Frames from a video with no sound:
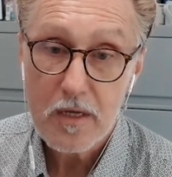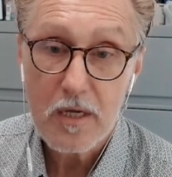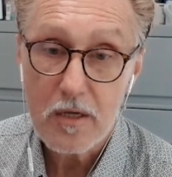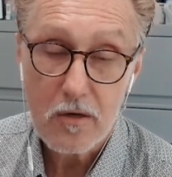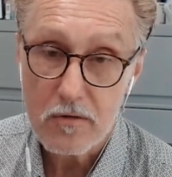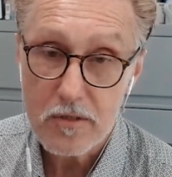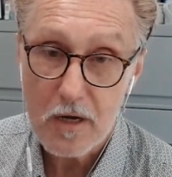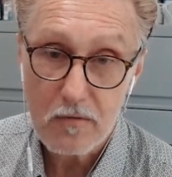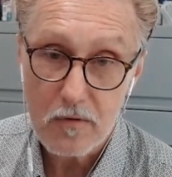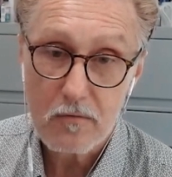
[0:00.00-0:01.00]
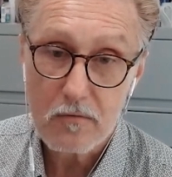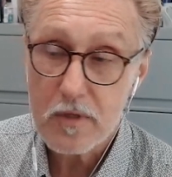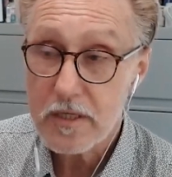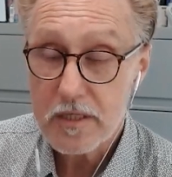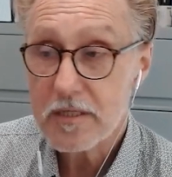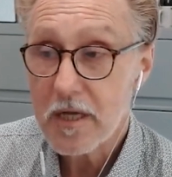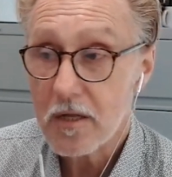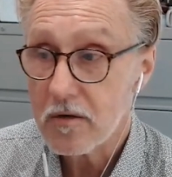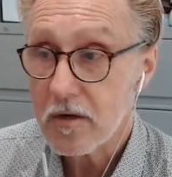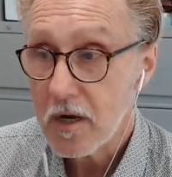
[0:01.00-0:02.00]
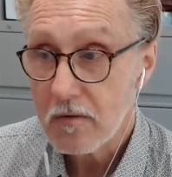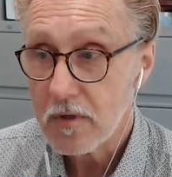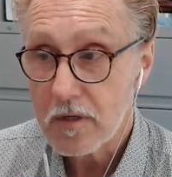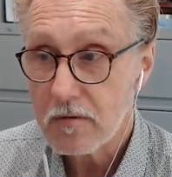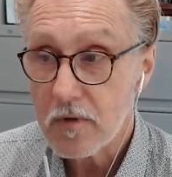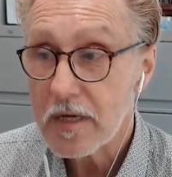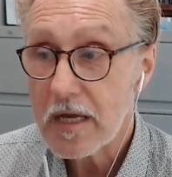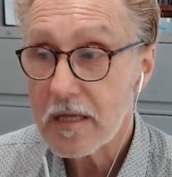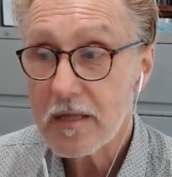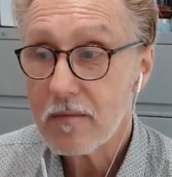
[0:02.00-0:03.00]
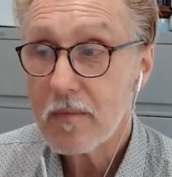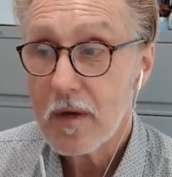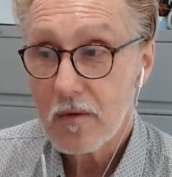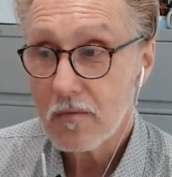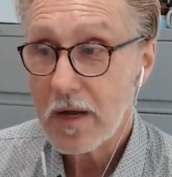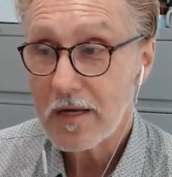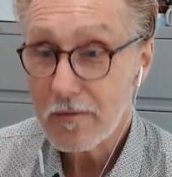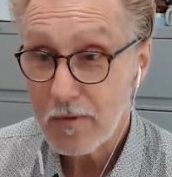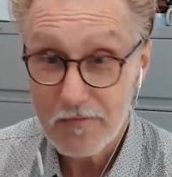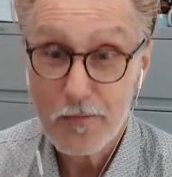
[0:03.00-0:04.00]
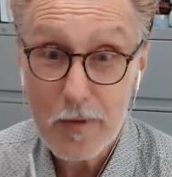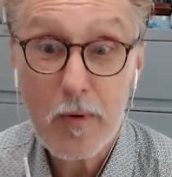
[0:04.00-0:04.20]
keynotes that were really stellar. We're getting them ready. We